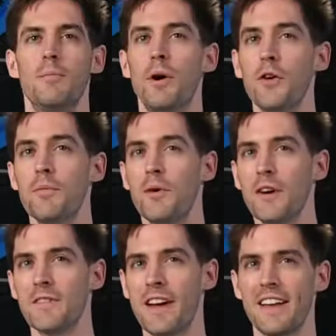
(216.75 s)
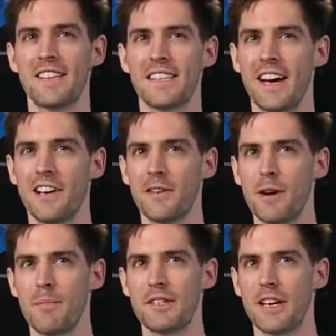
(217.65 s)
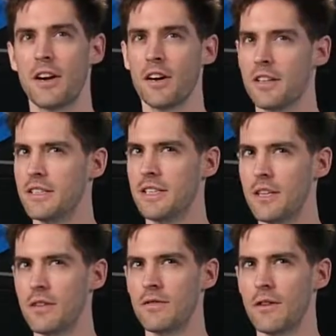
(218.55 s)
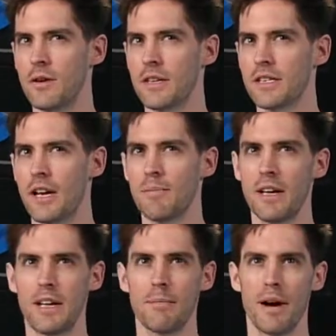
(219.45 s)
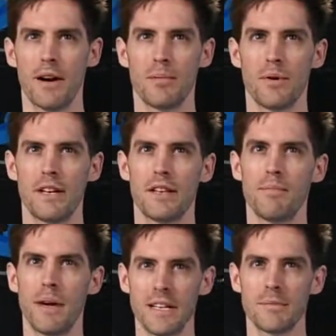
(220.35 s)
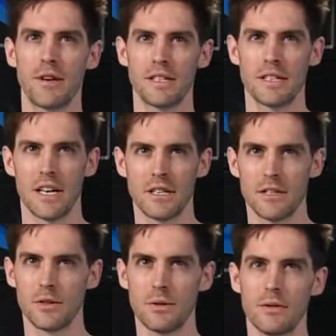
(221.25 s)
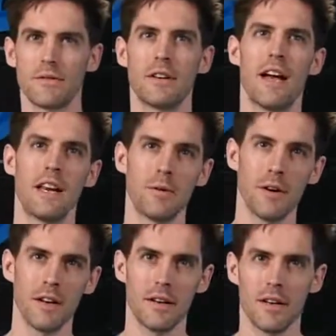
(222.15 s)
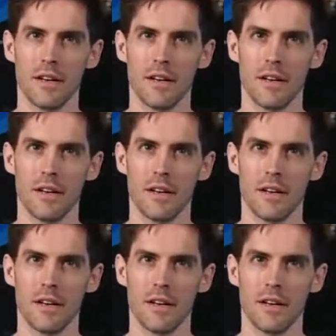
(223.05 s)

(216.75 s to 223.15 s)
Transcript: Both Morph and Designer represent our continued focus on making PowerPoint the best presentation tool for anyone,